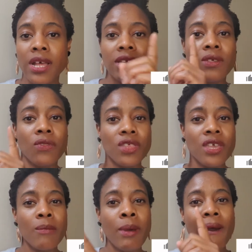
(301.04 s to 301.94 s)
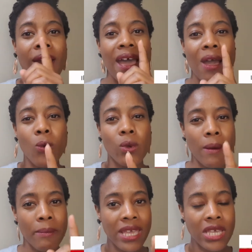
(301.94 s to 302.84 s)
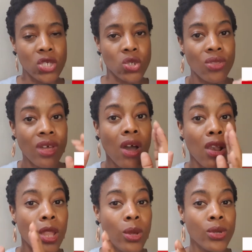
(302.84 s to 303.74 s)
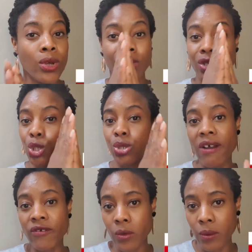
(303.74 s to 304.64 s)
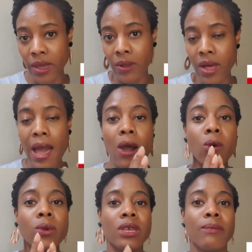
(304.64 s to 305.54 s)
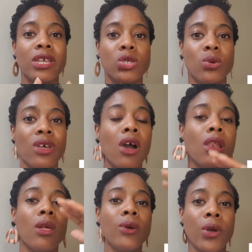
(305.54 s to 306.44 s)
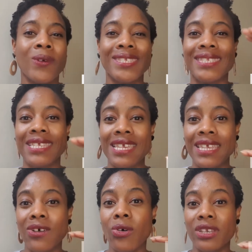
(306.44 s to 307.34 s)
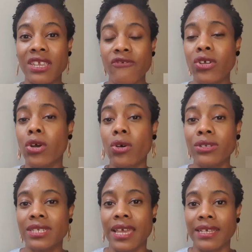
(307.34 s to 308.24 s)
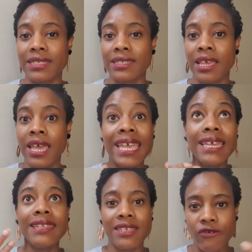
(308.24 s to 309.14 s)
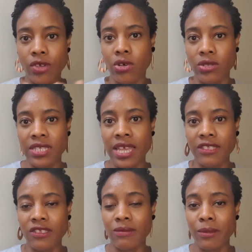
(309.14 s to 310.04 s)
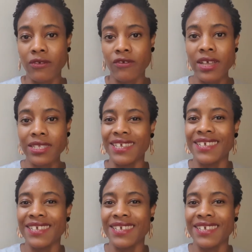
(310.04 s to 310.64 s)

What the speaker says: So think about how we are making sure that our logo can travel well, how we can make sure that our logo is seen on different contexts, in different contexts, as a matter of fact.